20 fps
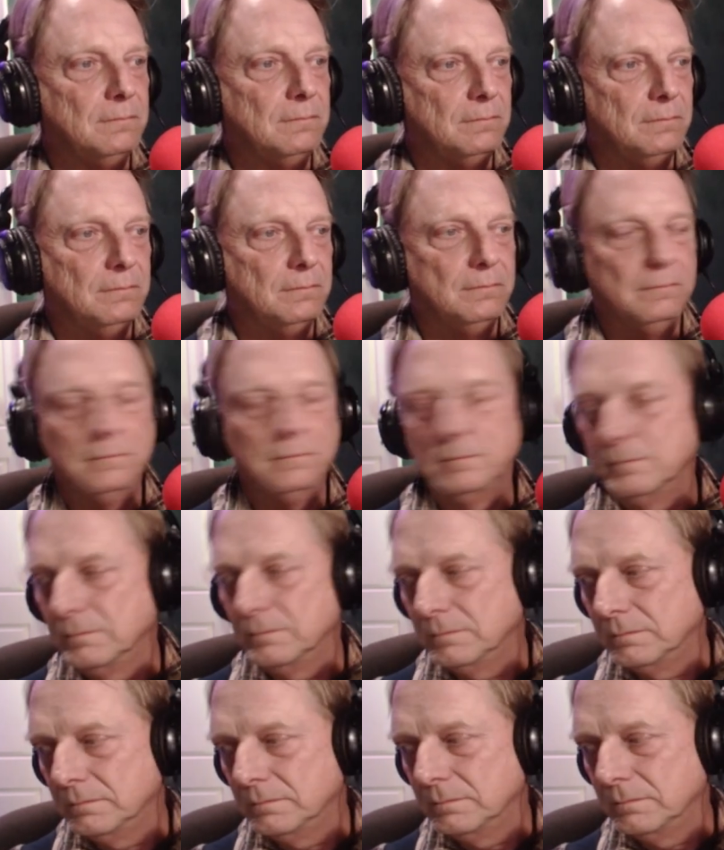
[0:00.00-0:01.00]

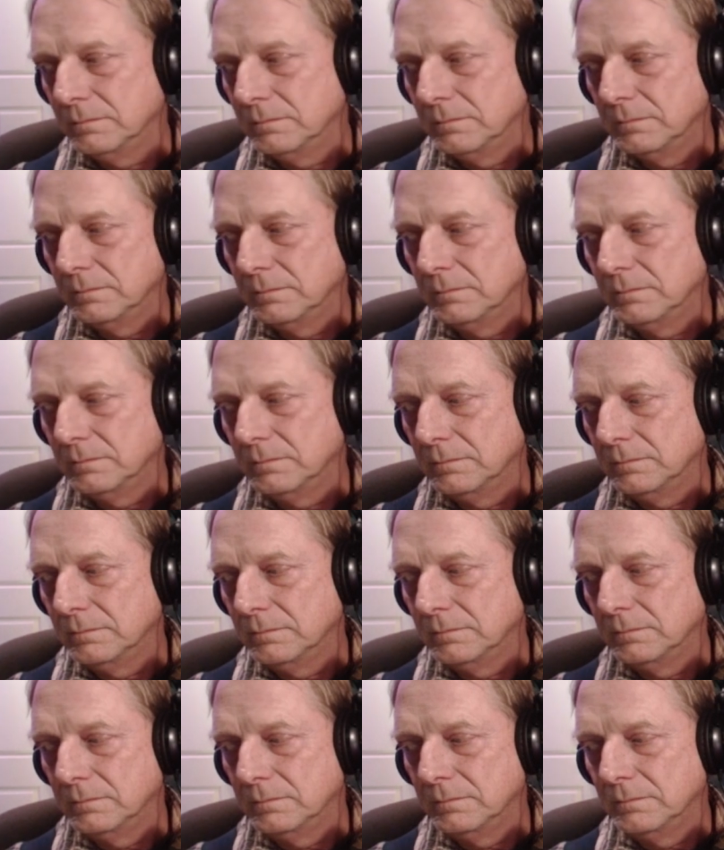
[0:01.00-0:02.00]

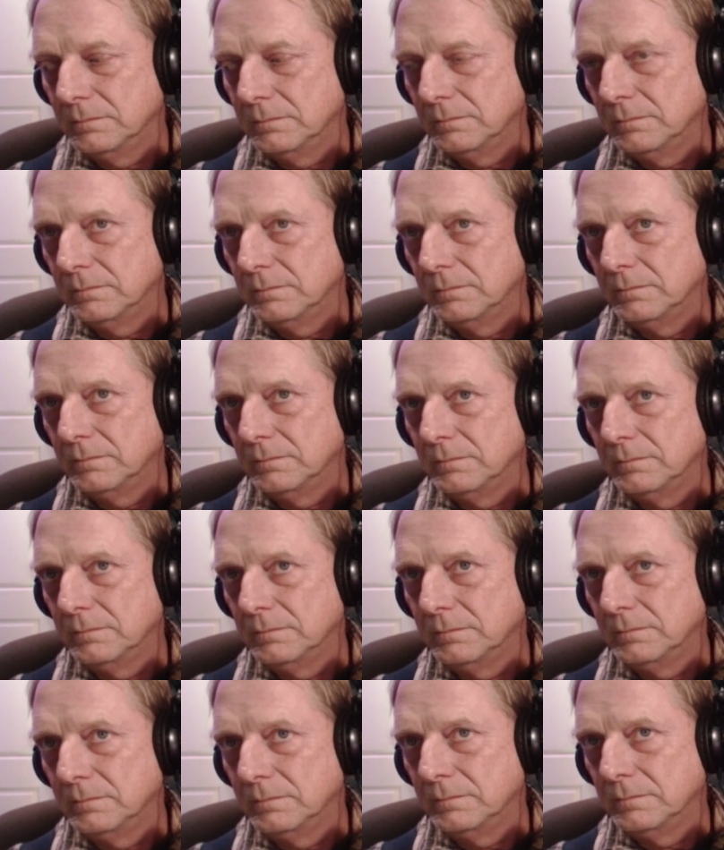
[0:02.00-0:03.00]

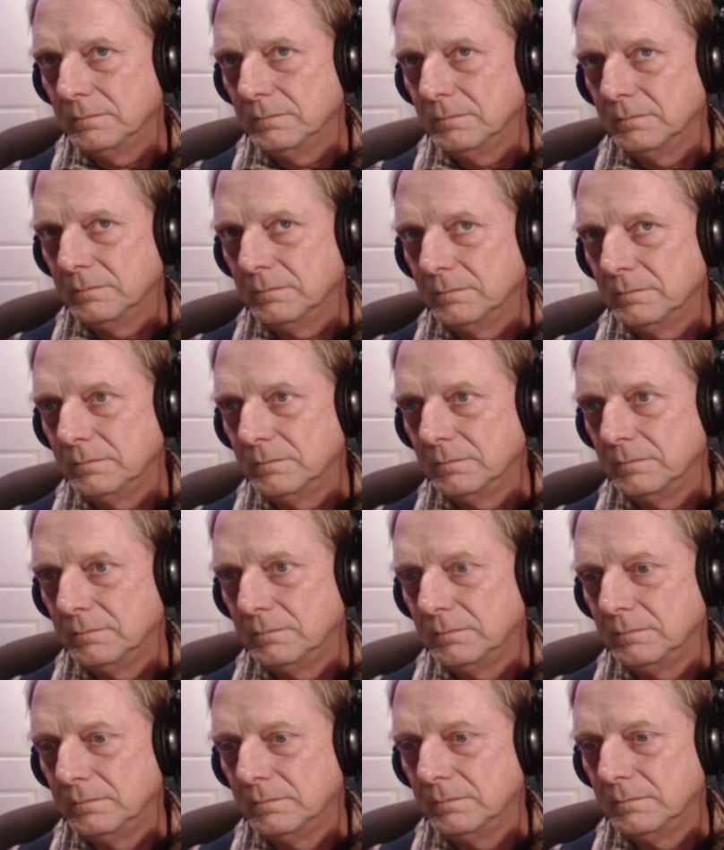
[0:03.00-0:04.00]

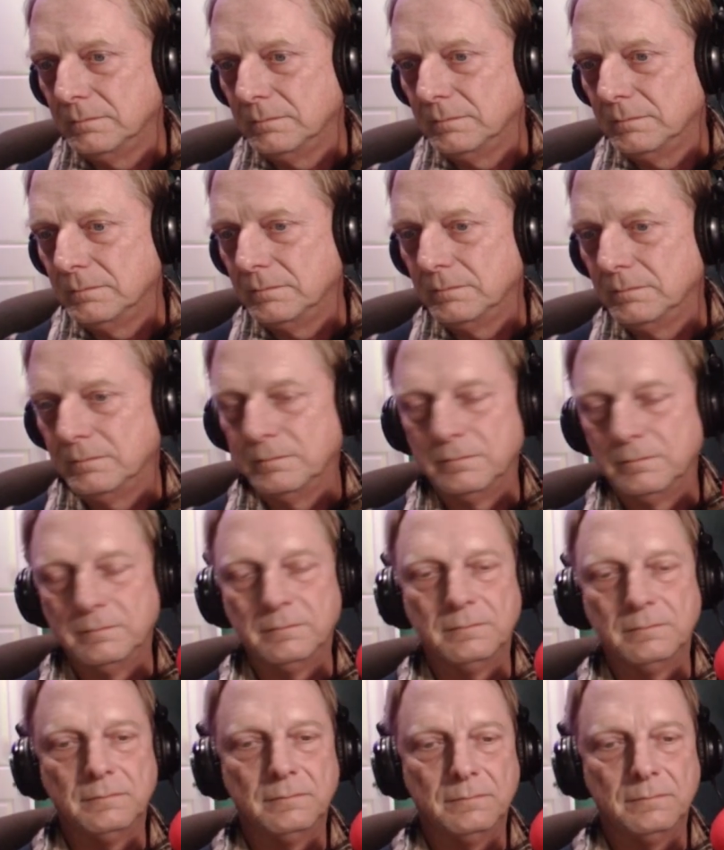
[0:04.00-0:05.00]

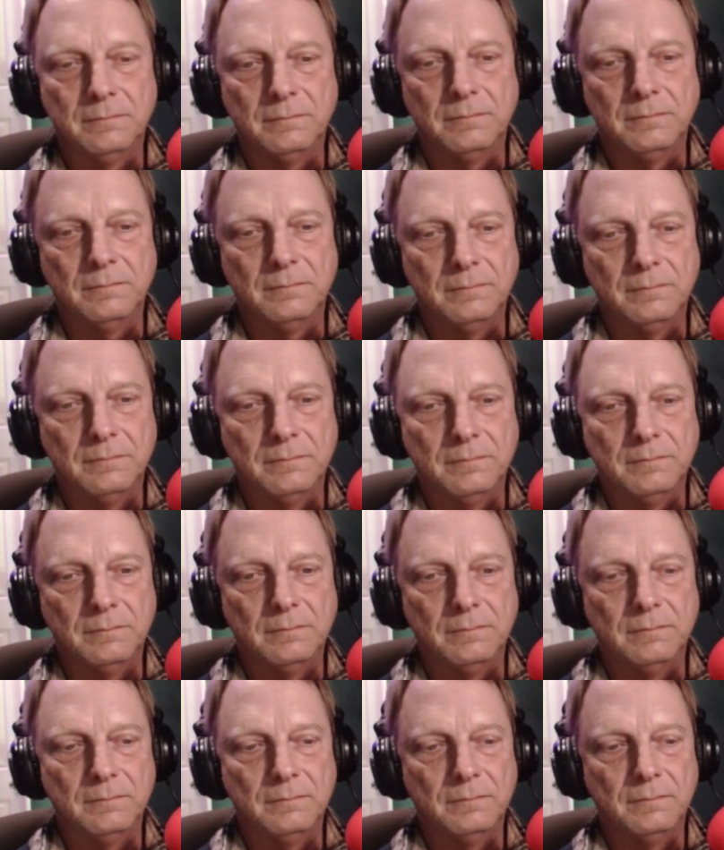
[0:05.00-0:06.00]

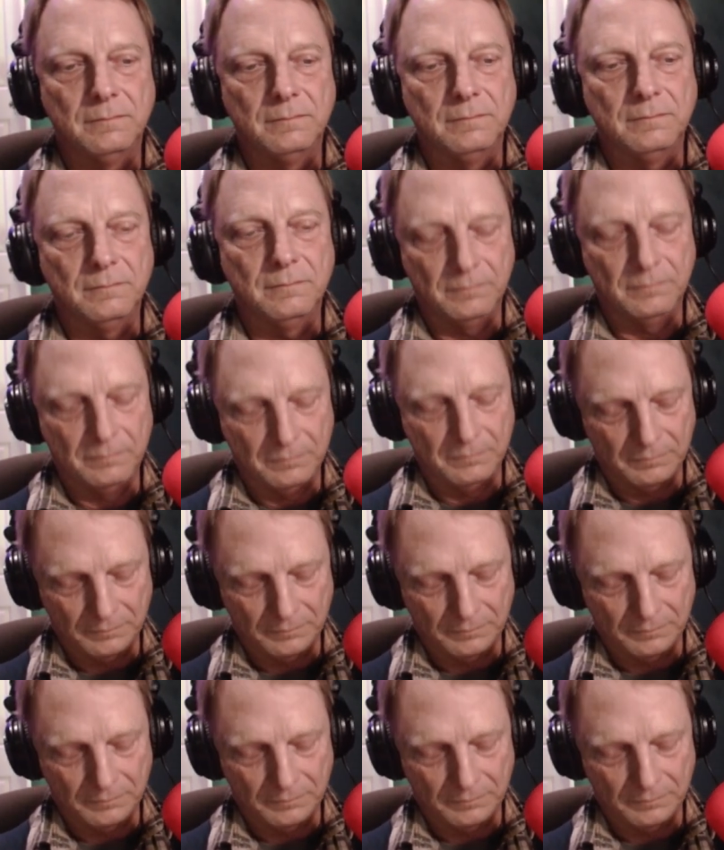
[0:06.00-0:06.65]
[no speech]